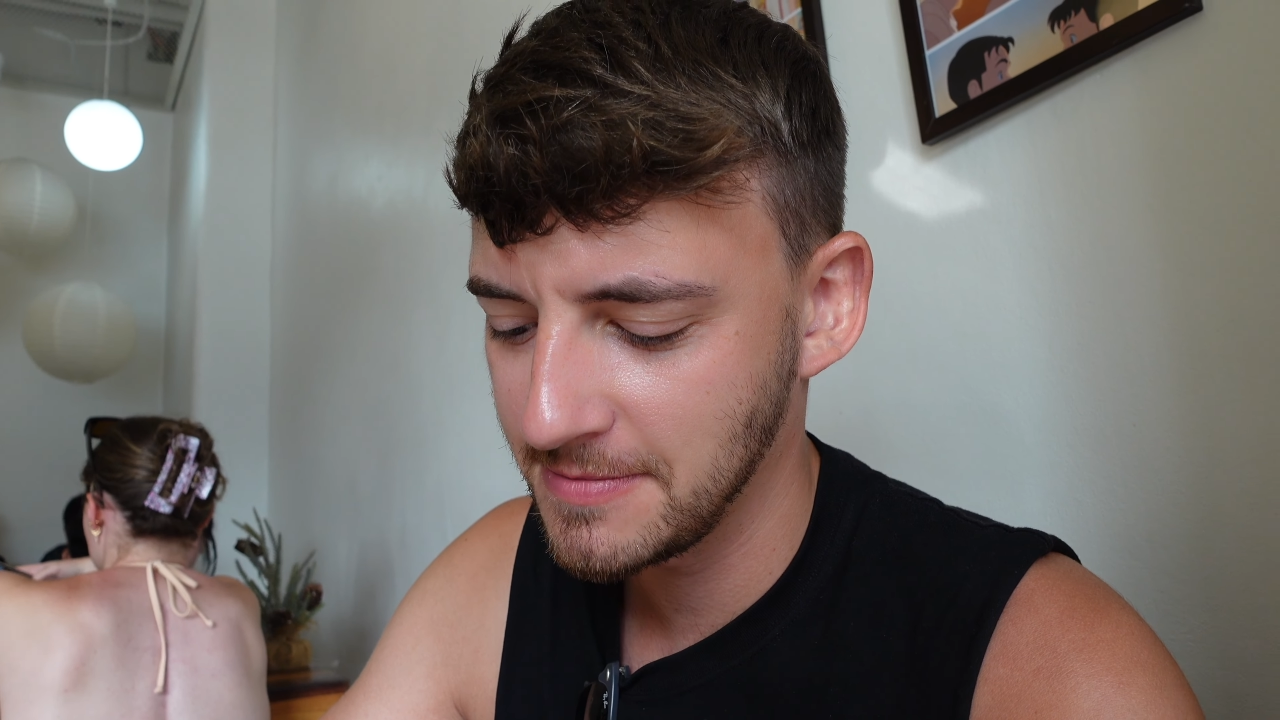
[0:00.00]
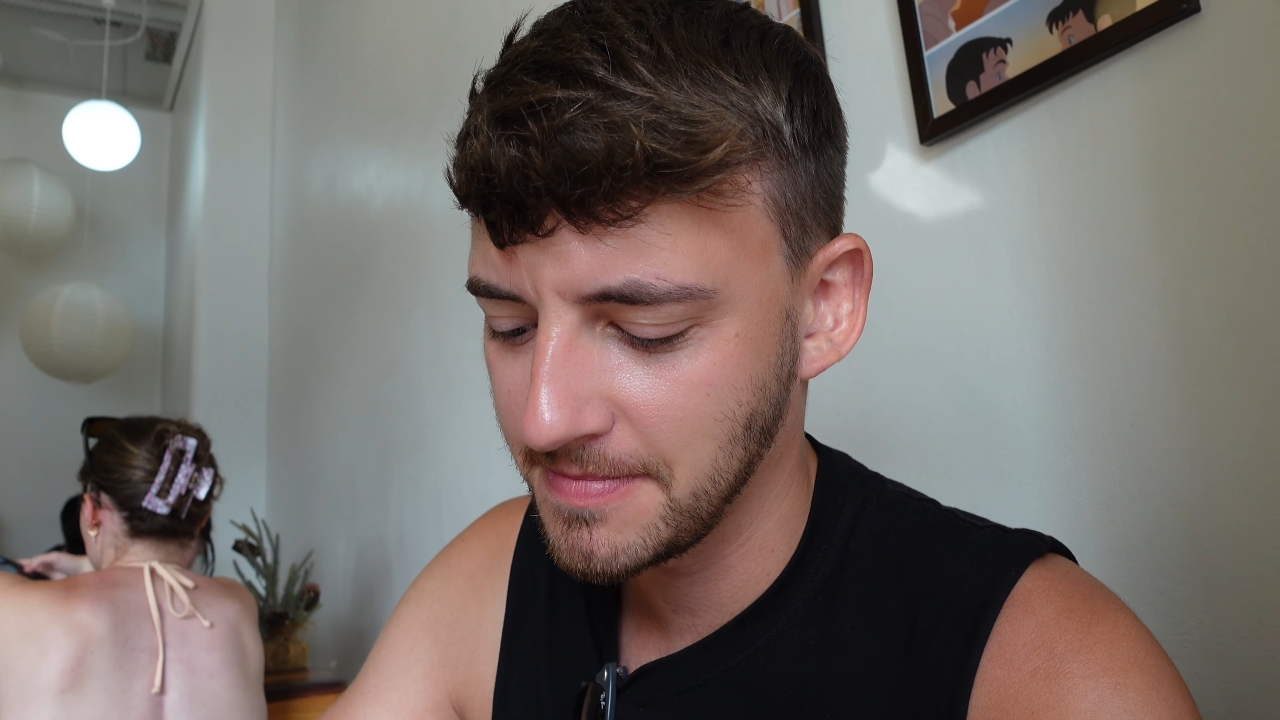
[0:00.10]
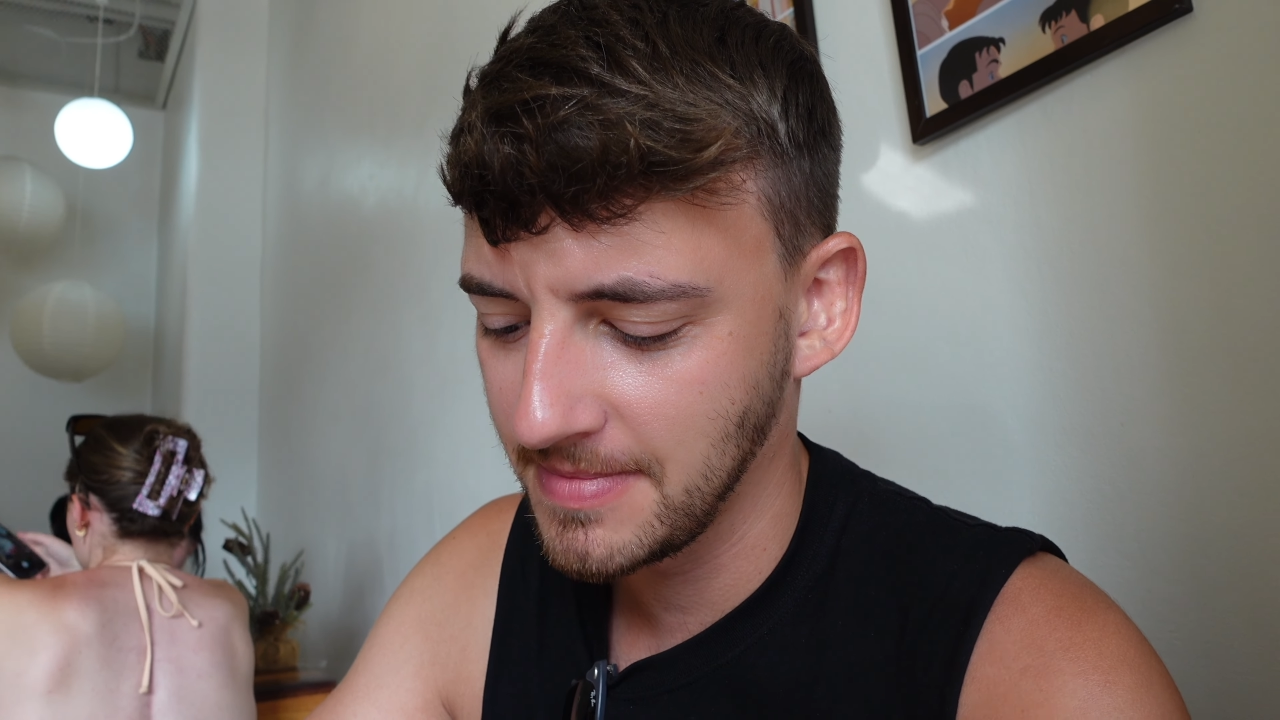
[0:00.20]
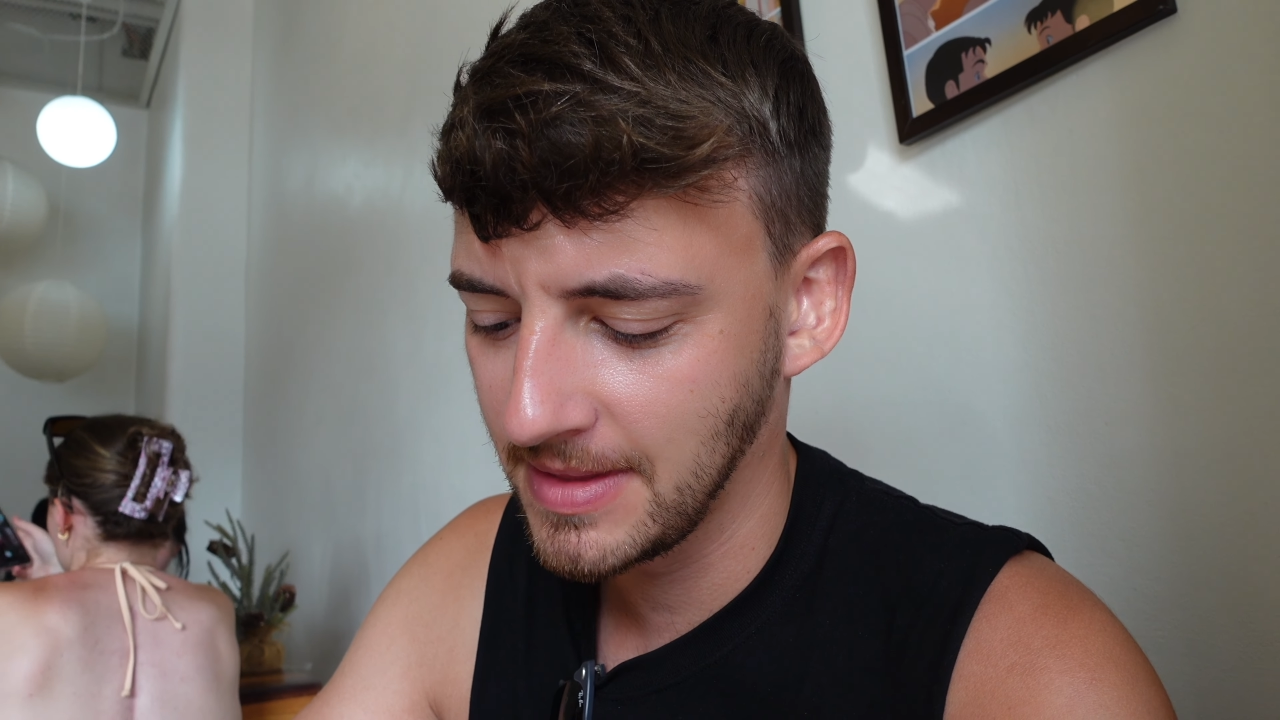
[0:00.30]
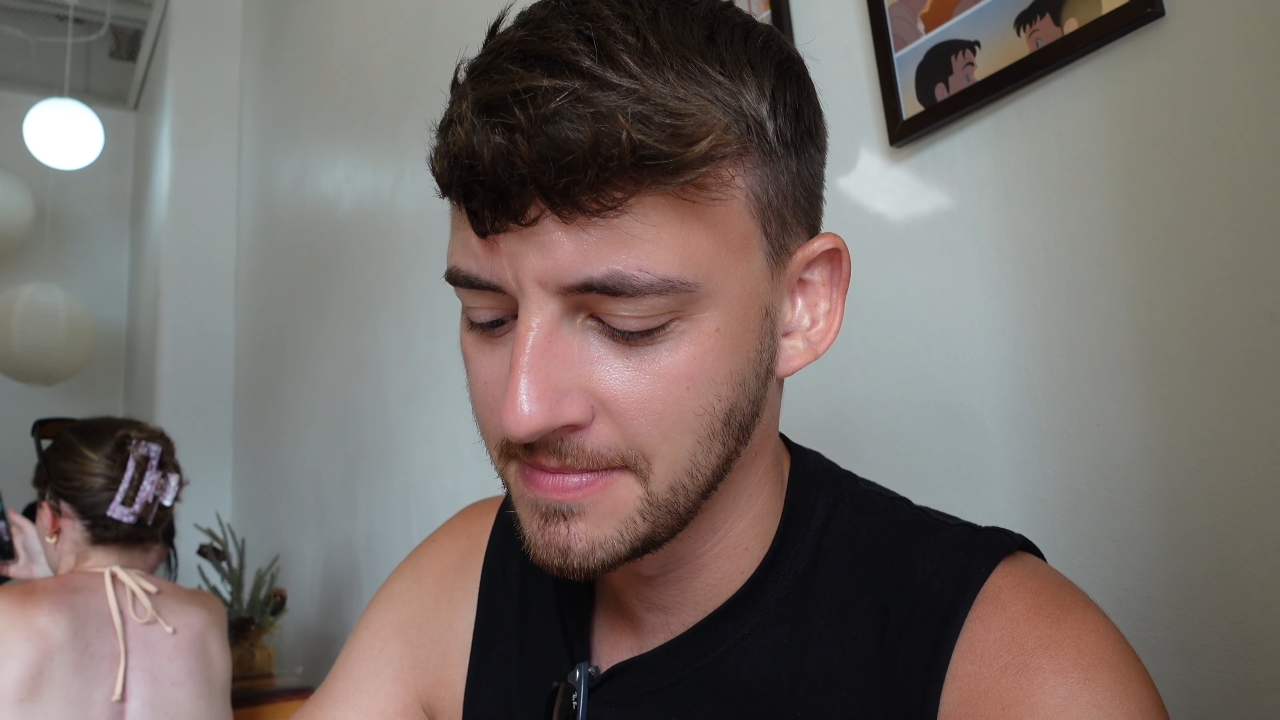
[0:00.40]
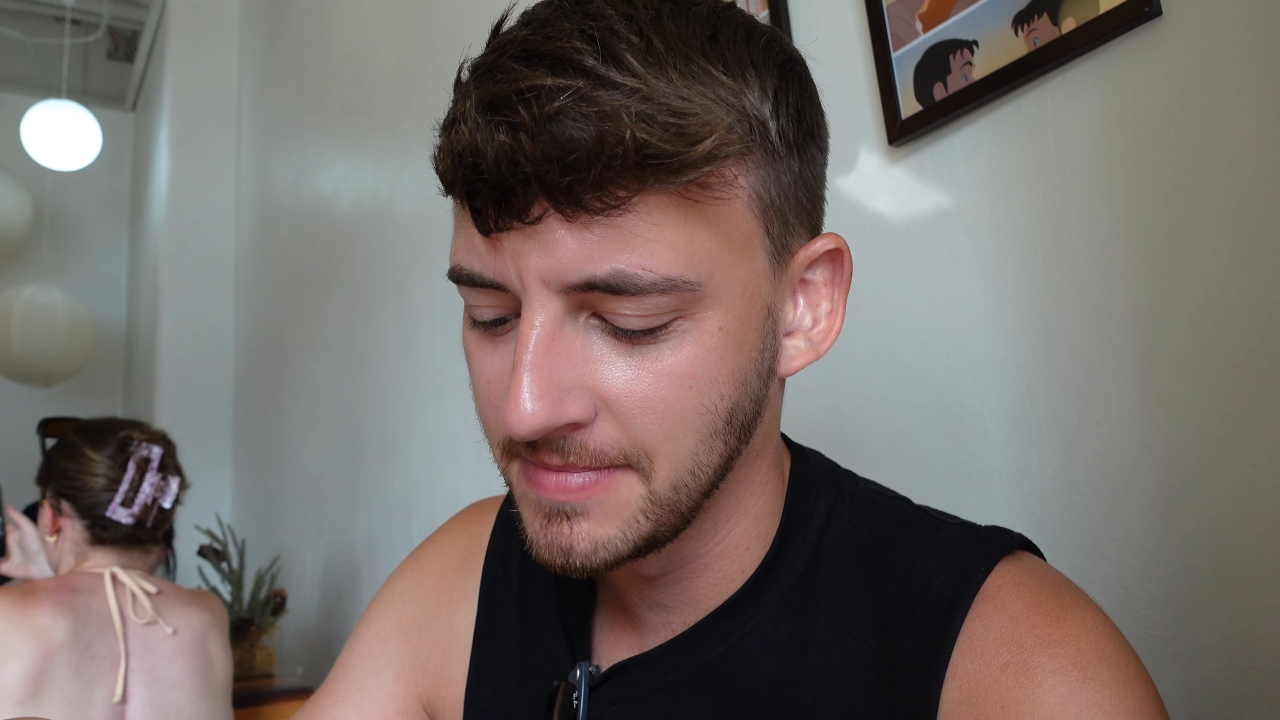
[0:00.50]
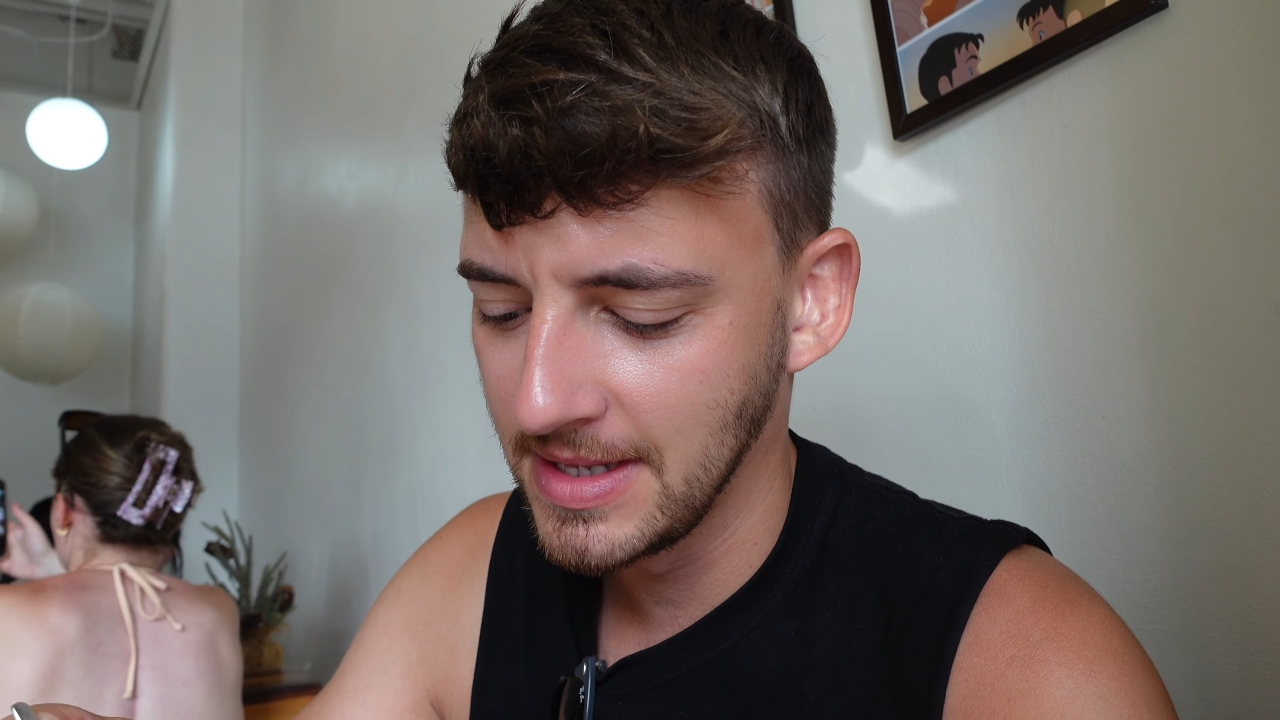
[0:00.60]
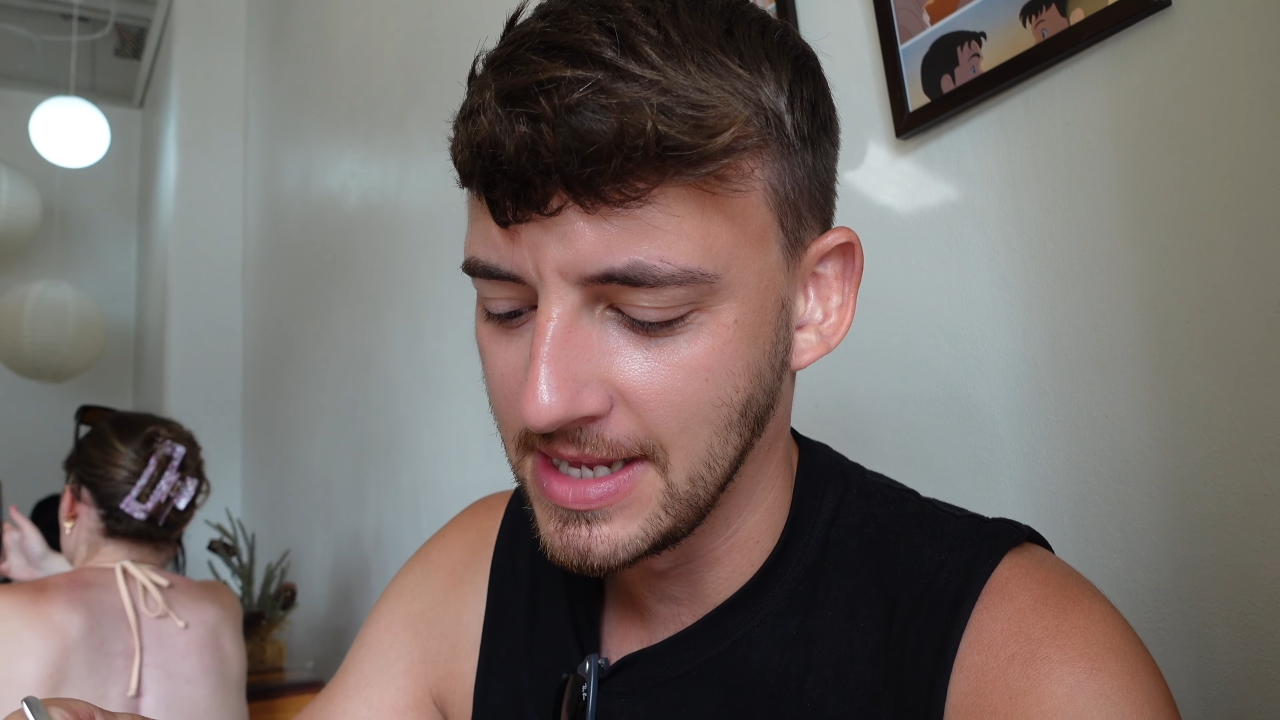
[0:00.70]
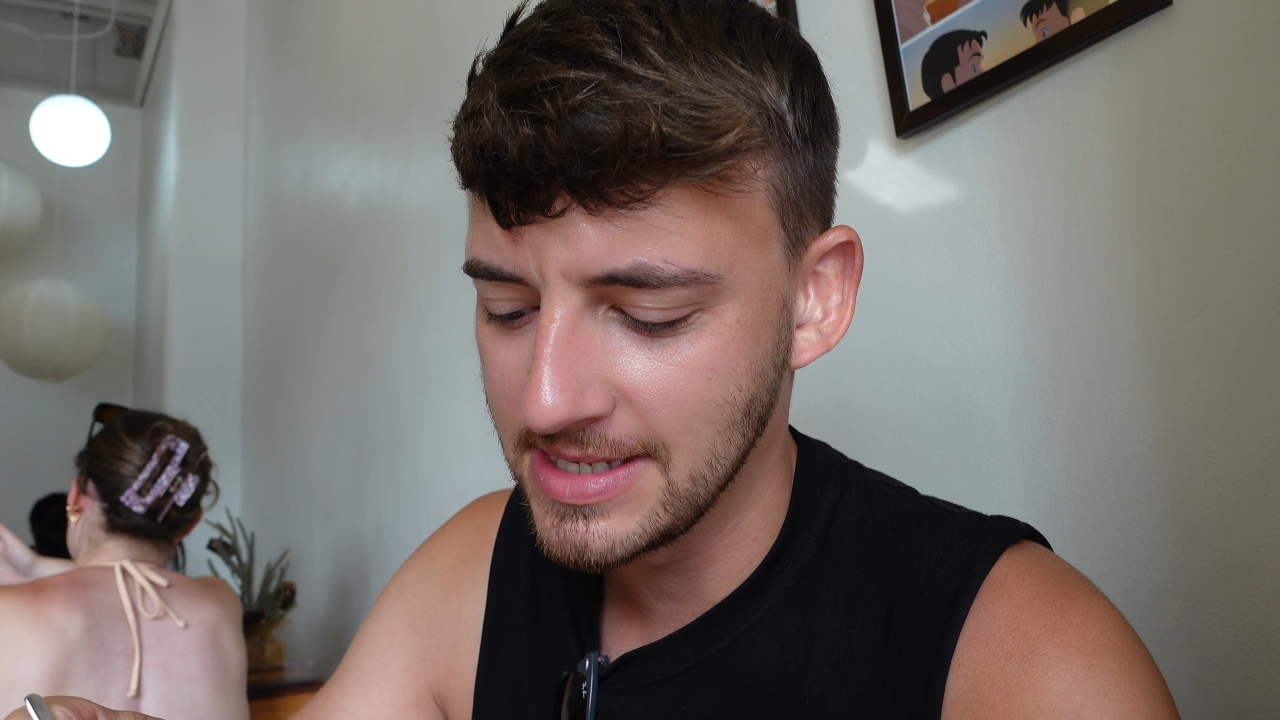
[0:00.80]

Oh.